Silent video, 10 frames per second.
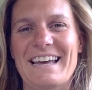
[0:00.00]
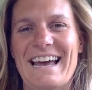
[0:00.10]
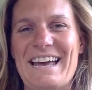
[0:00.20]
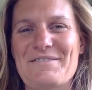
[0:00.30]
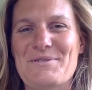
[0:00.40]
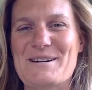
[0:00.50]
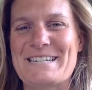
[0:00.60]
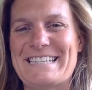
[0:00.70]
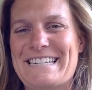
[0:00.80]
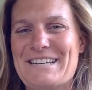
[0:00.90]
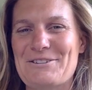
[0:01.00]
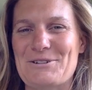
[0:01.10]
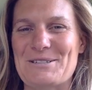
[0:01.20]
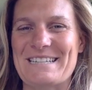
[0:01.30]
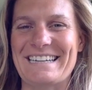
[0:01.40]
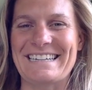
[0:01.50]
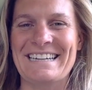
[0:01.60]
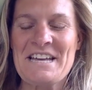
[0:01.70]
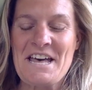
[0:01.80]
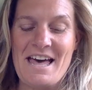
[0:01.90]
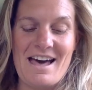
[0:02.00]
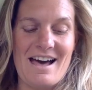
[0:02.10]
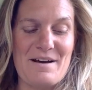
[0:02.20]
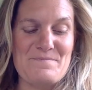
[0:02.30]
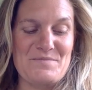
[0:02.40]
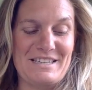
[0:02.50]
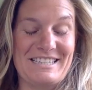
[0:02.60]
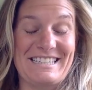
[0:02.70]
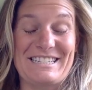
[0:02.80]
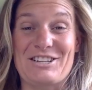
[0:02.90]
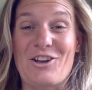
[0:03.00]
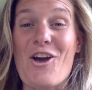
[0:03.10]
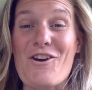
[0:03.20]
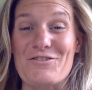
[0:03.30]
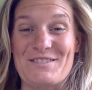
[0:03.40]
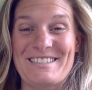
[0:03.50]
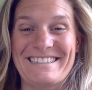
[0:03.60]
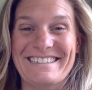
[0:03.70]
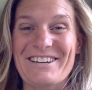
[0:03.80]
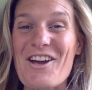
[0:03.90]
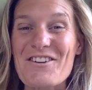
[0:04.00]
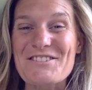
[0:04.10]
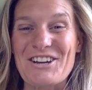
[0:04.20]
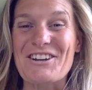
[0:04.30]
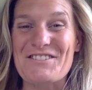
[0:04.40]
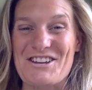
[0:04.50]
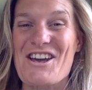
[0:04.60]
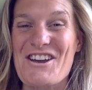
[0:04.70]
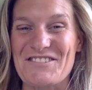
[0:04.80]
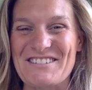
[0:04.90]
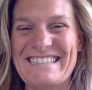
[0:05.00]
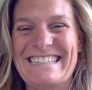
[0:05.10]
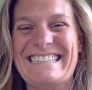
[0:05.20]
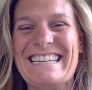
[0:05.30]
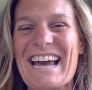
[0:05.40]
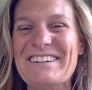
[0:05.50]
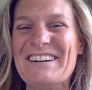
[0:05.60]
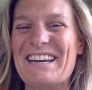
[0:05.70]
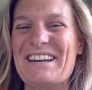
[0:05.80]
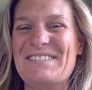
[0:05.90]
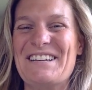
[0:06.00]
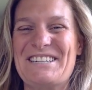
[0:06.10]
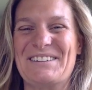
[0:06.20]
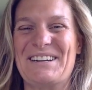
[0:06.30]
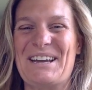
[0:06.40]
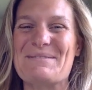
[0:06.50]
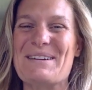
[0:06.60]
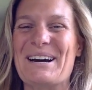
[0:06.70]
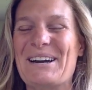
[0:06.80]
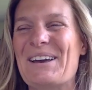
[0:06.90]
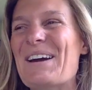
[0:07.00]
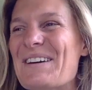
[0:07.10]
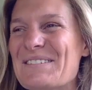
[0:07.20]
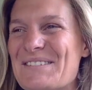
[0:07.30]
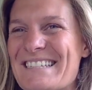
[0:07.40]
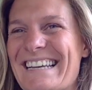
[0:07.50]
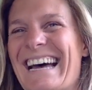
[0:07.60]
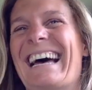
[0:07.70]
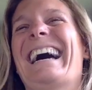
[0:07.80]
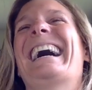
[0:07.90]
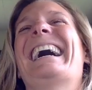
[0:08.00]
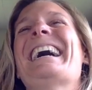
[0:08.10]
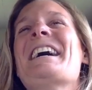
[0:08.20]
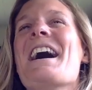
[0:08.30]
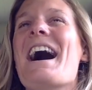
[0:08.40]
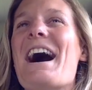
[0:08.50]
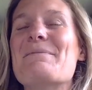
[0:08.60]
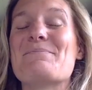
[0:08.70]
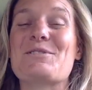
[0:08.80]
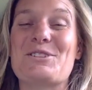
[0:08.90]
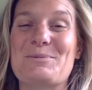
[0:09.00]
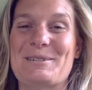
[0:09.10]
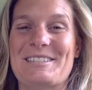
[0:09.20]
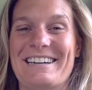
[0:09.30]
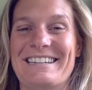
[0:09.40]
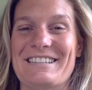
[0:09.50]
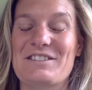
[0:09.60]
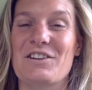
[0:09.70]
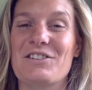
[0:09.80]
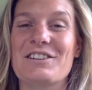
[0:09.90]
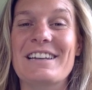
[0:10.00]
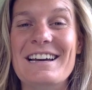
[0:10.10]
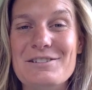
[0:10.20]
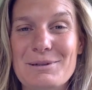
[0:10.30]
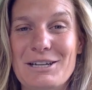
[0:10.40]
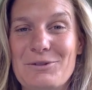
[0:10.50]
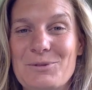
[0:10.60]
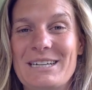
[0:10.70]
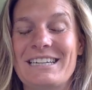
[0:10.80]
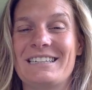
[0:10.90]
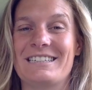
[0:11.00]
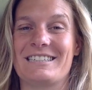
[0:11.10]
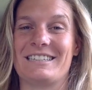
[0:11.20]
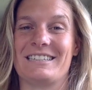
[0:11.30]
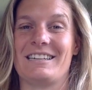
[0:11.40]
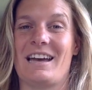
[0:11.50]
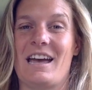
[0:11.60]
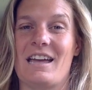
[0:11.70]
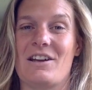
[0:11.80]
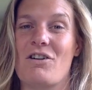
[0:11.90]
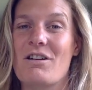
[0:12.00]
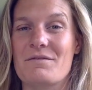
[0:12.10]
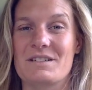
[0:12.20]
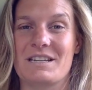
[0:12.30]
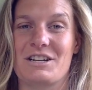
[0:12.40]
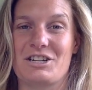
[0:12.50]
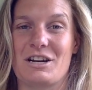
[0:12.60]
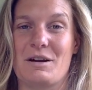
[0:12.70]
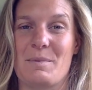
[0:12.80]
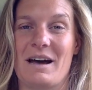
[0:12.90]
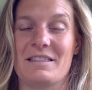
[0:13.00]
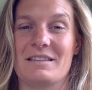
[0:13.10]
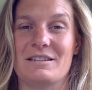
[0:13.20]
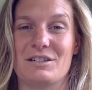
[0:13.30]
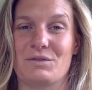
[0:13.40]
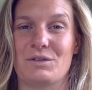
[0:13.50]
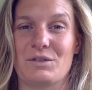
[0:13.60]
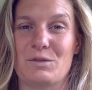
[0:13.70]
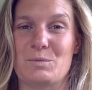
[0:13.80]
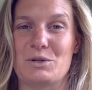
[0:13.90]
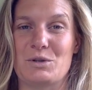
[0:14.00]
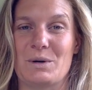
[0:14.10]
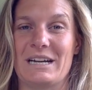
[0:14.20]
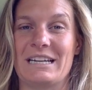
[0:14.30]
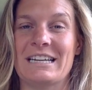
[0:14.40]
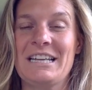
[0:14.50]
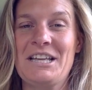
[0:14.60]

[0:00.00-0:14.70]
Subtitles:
Hey everyone, Danelle Jones here. Curves, curves, curves, curves. Today we're going to be talking about curves. I'm super excited. So last week we did a whole conversation about the difference between